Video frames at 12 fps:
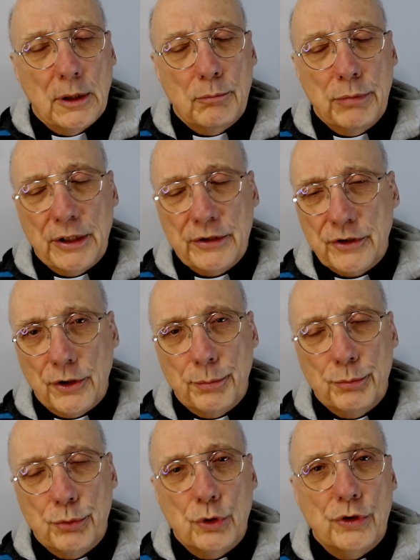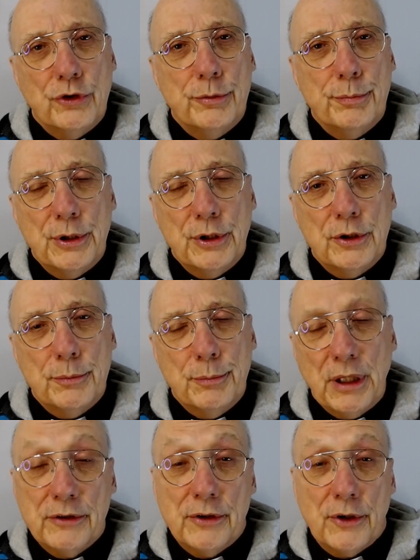Blessed are the poor in spirit,
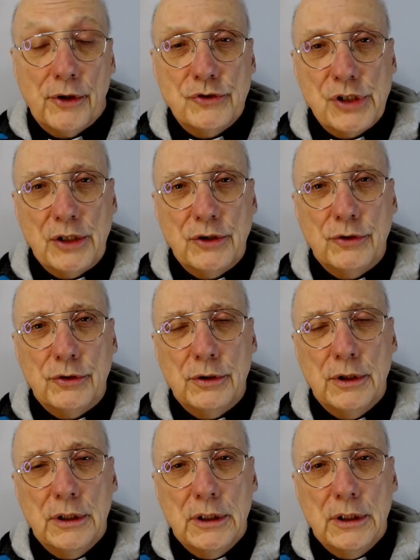blessed are the gentle,